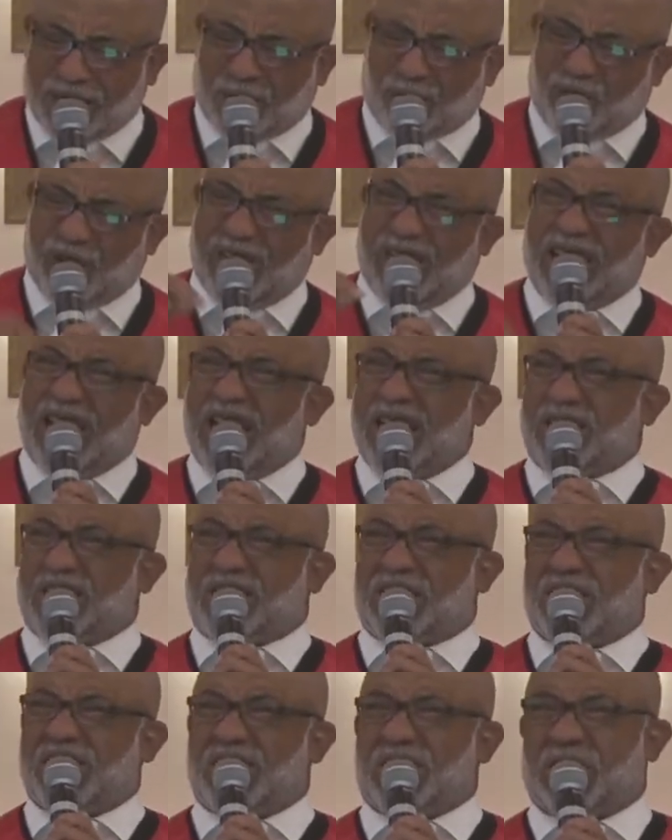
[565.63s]

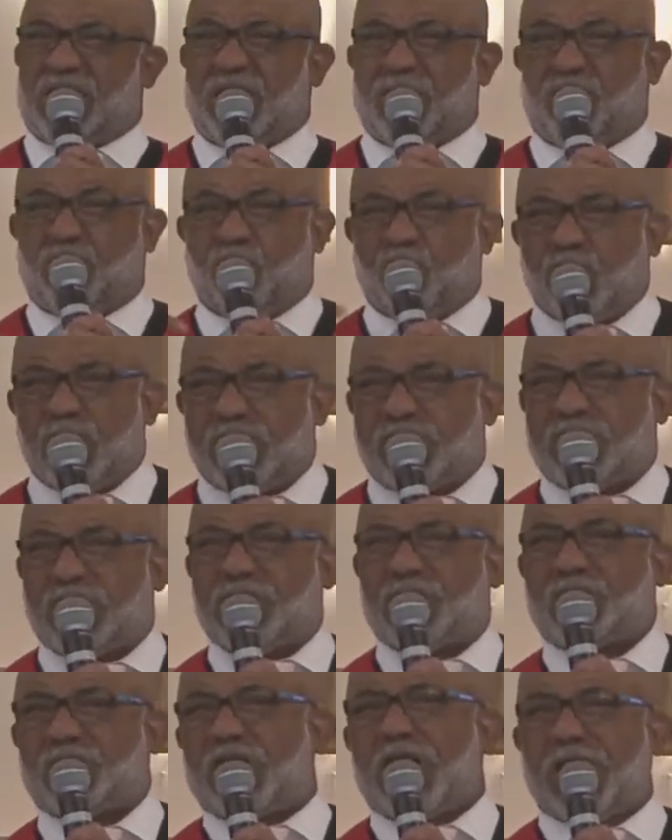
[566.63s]
relationship with the
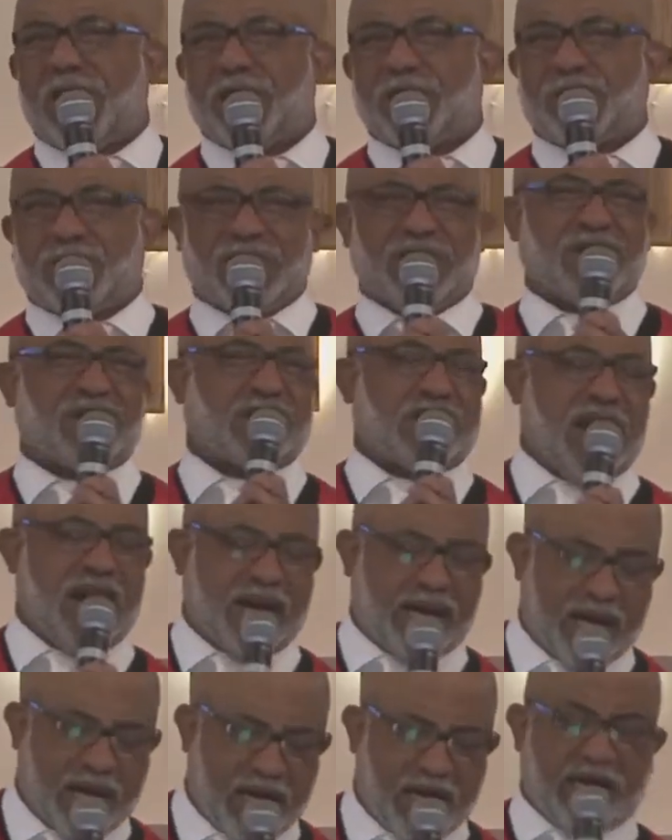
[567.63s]
church is
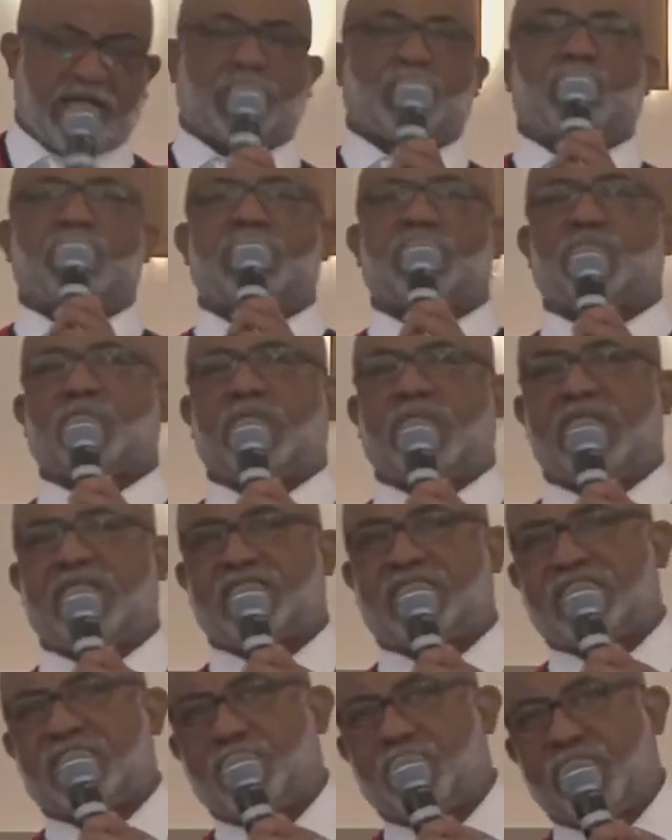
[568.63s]
like a husband's
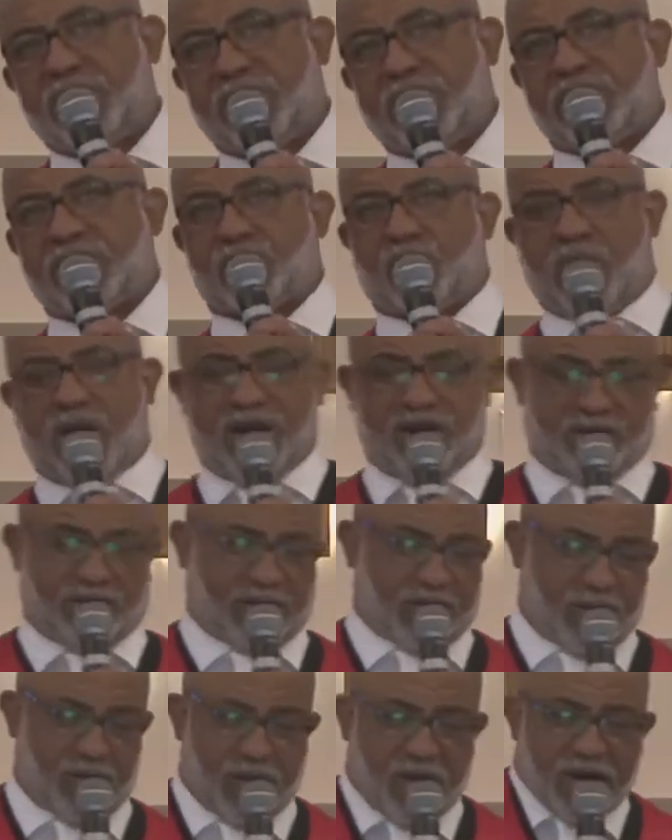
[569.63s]
relationship with his wife.
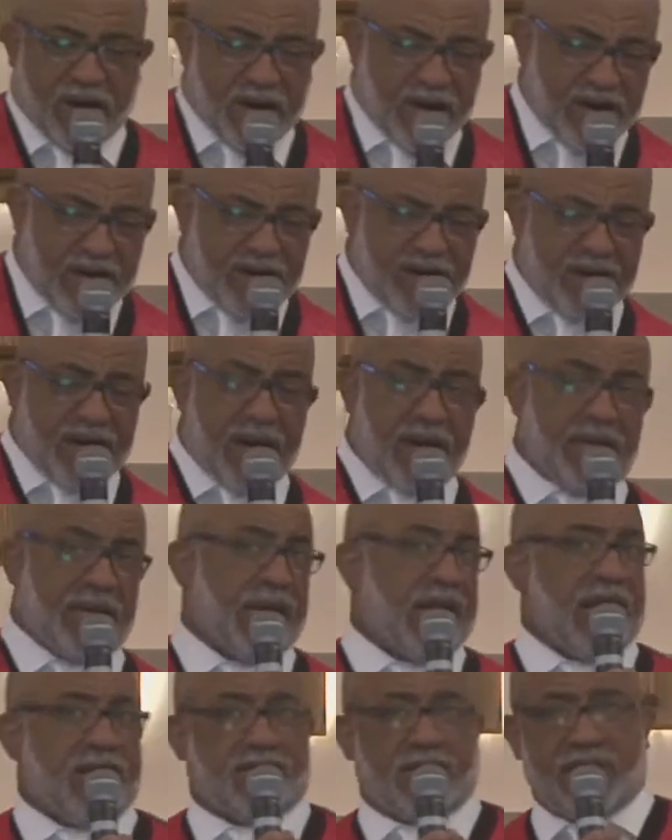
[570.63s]
So, now
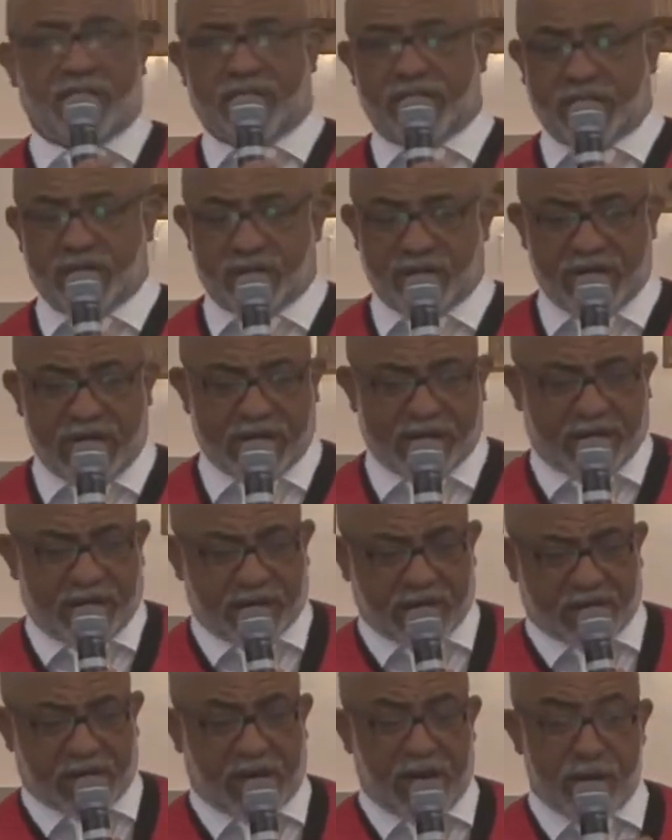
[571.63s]
that I've given you that
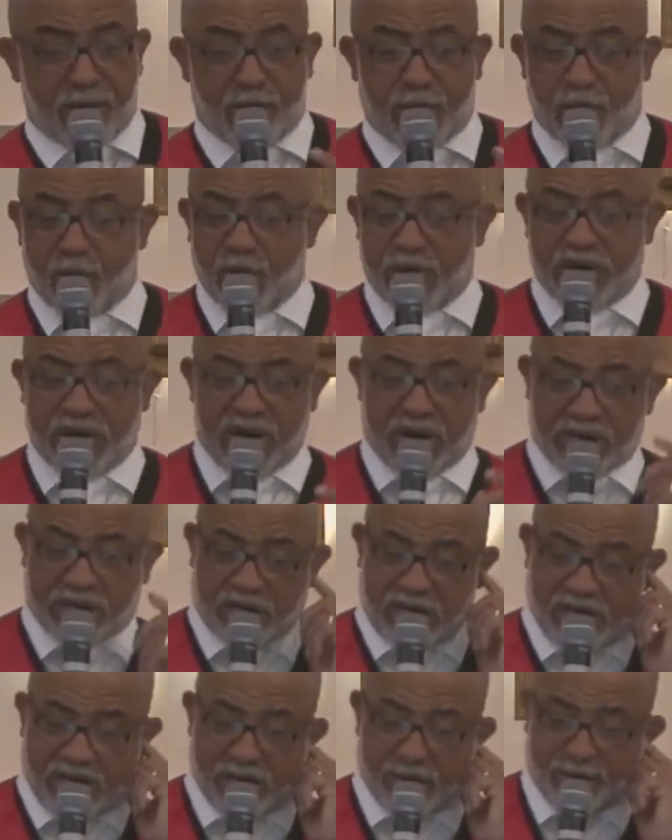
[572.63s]
disclaimer, we're not
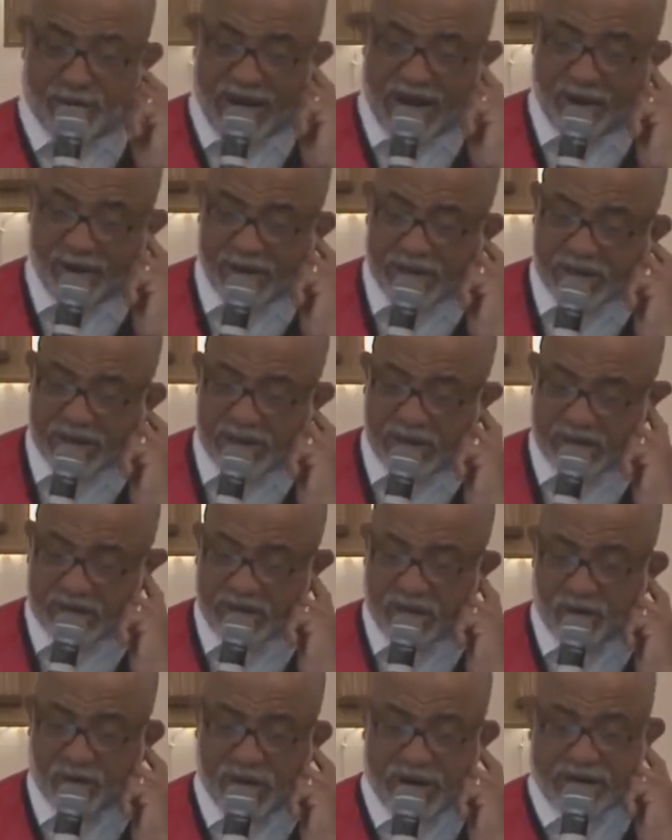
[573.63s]
in a marriage
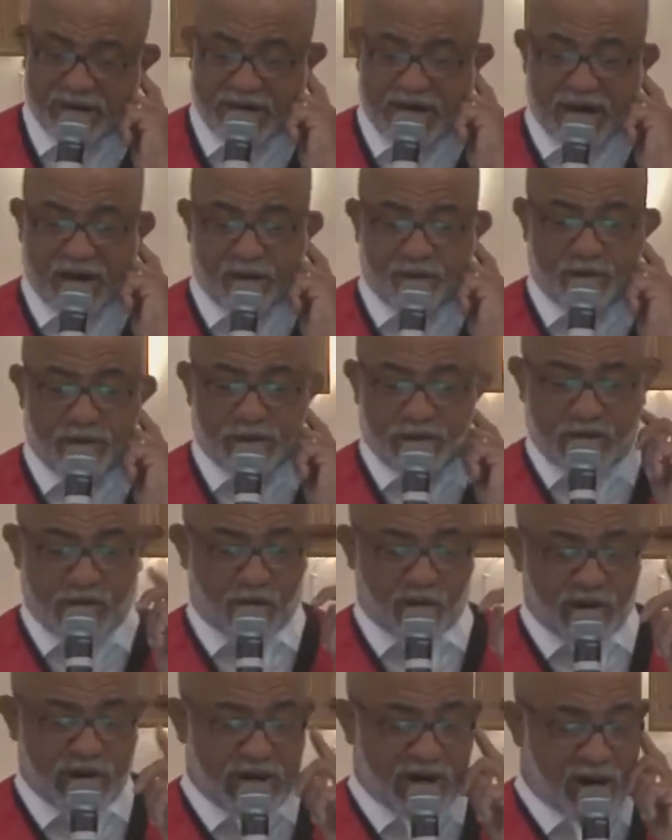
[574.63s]
session right now, although
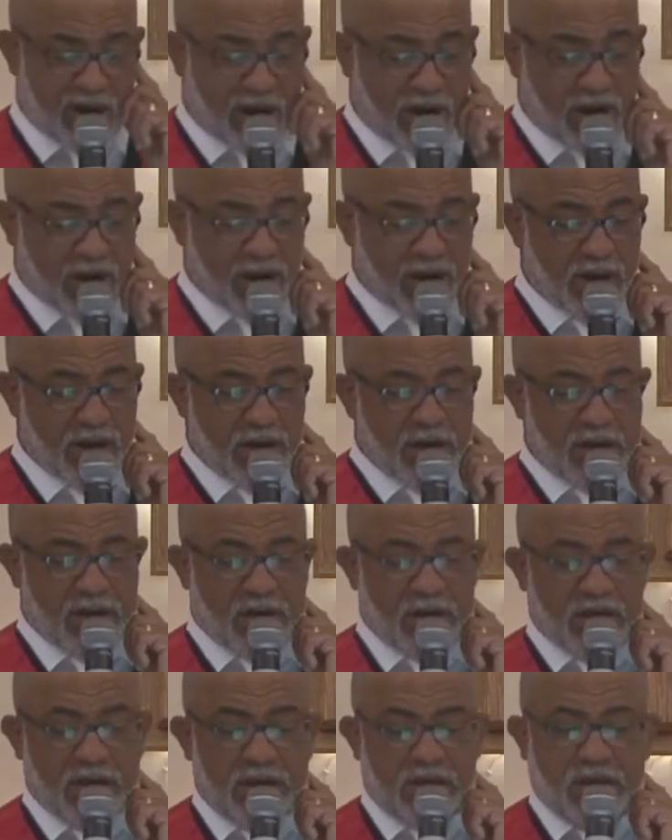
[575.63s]
we are.
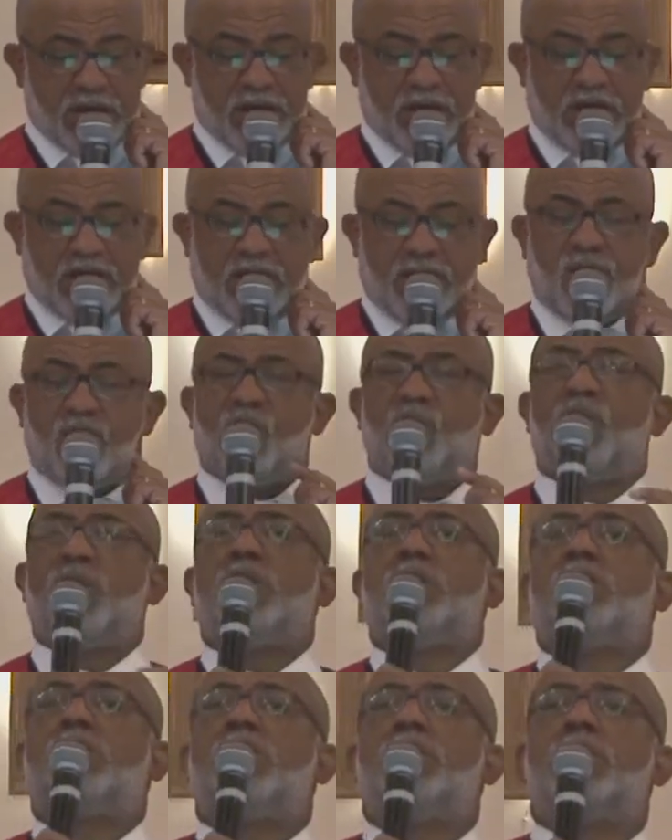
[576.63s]

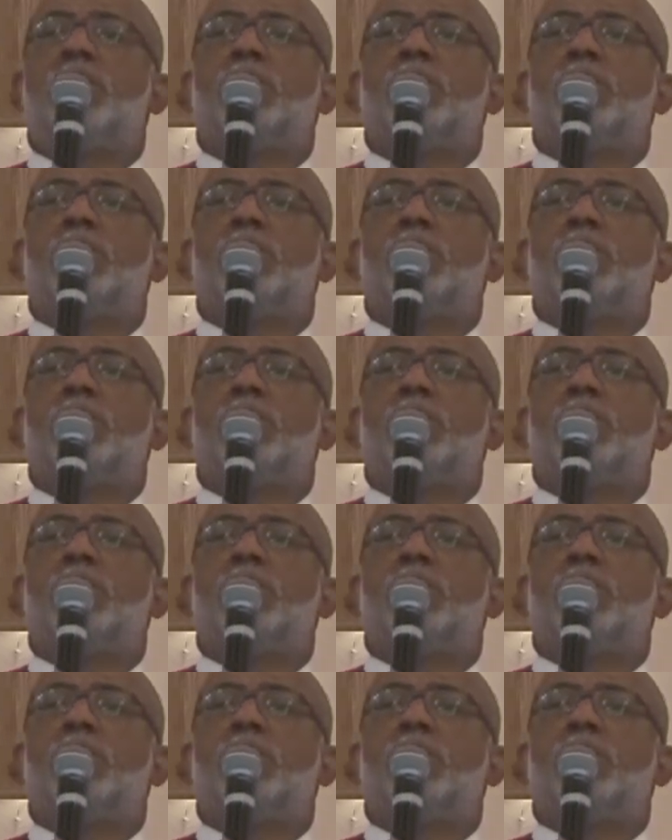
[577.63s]
Will the